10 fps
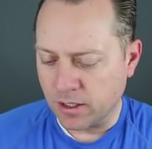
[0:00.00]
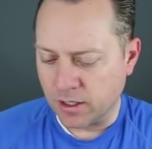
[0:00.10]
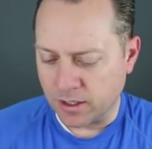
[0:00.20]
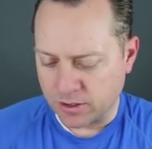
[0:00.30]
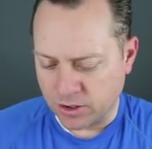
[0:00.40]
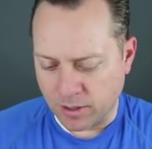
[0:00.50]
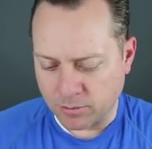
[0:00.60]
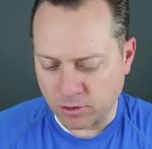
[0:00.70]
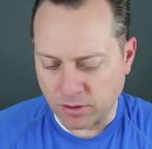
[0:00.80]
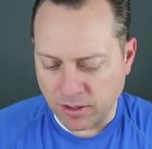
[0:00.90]
uh,
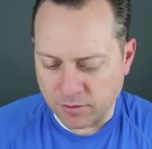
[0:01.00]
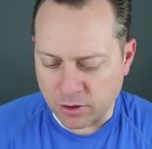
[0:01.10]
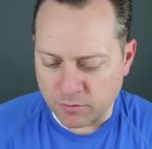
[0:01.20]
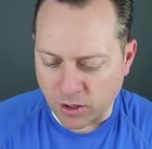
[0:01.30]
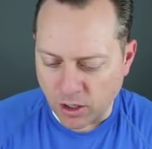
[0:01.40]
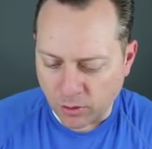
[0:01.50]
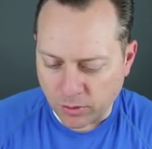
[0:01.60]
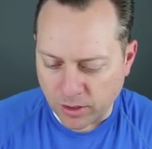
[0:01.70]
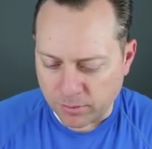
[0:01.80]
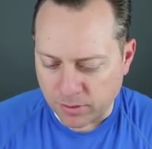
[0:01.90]
chapter 11. You've all
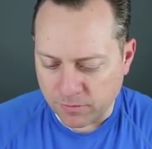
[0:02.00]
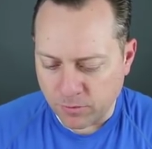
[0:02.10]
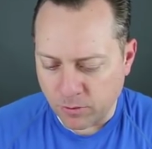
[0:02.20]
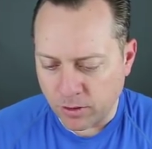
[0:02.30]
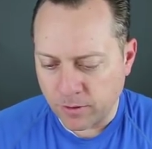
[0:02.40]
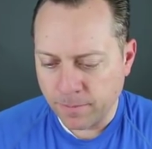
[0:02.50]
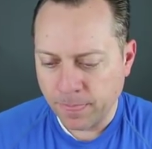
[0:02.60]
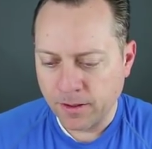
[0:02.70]
read it before.